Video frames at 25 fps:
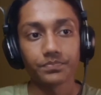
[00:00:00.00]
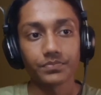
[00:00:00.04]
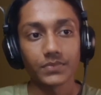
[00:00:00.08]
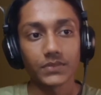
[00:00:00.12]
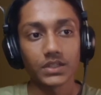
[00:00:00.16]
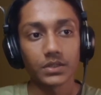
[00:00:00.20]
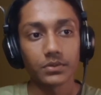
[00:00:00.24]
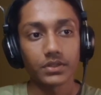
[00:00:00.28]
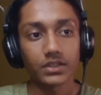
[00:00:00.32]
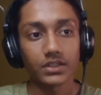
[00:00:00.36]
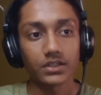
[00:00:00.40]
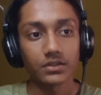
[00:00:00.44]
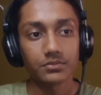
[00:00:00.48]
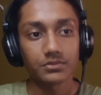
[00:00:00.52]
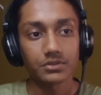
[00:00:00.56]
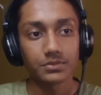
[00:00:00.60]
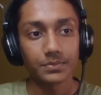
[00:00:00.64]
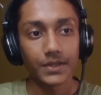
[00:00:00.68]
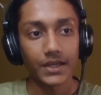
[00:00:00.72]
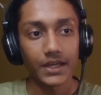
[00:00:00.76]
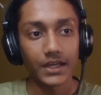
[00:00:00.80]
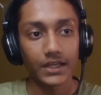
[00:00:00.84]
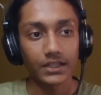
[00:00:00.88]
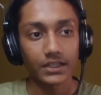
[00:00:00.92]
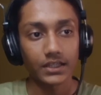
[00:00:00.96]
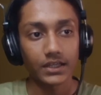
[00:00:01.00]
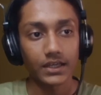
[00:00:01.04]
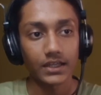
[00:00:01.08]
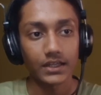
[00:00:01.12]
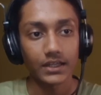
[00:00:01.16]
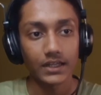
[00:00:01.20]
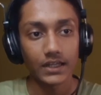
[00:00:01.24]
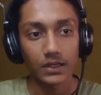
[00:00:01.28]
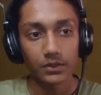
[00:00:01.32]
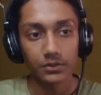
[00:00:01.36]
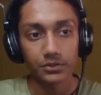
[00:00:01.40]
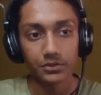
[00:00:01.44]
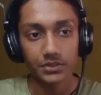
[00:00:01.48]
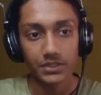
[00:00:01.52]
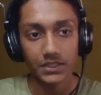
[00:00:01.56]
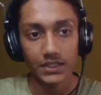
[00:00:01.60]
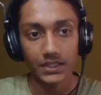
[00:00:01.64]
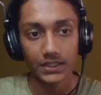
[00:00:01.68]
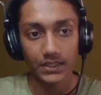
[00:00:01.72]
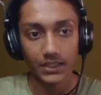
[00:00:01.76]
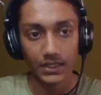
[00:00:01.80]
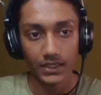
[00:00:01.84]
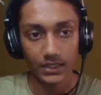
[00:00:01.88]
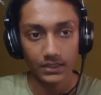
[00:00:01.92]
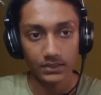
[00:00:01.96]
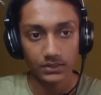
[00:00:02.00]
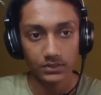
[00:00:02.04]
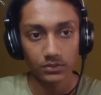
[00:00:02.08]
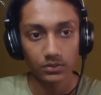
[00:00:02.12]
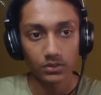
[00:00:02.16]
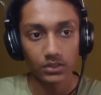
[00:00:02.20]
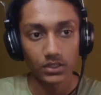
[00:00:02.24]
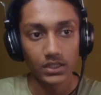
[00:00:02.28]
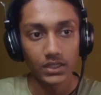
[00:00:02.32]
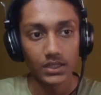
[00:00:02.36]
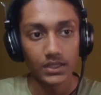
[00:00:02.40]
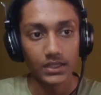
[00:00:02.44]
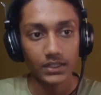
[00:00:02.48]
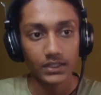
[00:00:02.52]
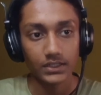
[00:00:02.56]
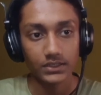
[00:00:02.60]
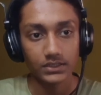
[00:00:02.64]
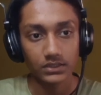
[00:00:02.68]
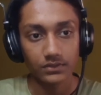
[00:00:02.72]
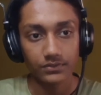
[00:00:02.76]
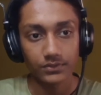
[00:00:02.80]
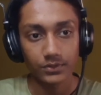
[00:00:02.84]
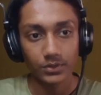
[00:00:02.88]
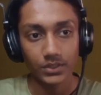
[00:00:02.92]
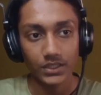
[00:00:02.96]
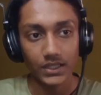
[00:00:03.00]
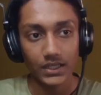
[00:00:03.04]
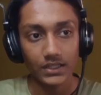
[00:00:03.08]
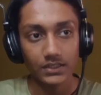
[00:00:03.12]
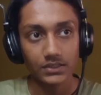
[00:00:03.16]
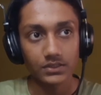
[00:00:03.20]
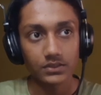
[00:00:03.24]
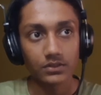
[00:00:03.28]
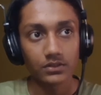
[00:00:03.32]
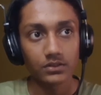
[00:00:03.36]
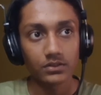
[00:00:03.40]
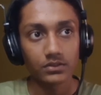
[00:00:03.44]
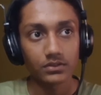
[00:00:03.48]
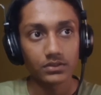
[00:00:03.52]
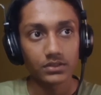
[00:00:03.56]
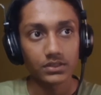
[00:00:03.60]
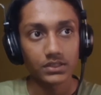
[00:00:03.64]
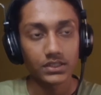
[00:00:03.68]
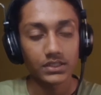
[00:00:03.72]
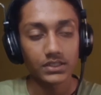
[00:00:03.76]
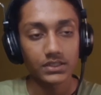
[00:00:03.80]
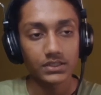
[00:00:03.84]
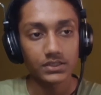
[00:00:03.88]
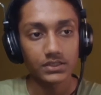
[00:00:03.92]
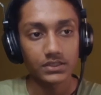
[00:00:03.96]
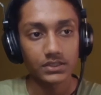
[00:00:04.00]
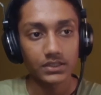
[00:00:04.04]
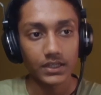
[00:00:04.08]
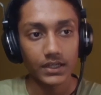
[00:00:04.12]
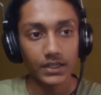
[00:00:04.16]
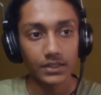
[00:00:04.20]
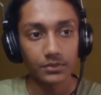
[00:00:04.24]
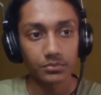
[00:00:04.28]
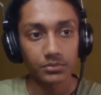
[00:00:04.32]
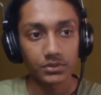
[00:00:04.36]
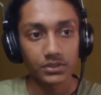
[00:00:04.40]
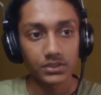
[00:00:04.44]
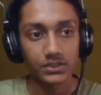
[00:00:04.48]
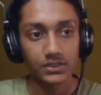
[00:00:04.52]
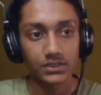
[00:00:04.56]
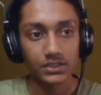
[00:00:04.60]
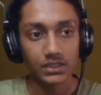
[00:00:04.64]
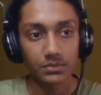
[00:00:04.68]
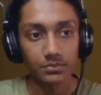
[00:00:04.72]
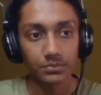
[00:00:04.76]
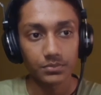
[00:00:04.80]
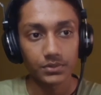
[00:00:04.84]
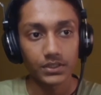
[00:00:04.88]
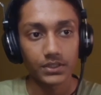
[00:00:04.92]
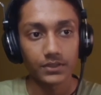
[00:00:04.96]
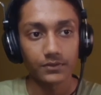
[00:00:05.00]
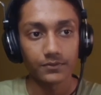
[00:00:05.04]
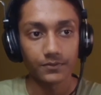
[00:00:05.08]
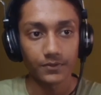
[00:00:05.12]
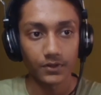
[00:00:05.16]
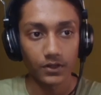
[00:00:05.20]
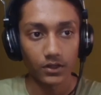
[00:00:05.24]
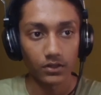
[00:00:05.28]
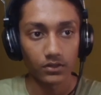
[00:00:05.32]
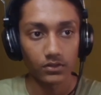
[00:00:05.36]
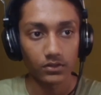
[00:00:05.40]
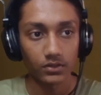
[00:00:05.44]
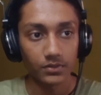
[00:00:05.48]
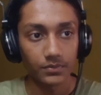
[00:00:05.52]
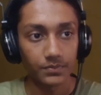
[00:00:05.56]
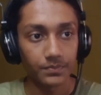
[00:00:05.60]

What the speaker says: Now it comes back, and now you can castle, because if you castle, this knight will simply fall.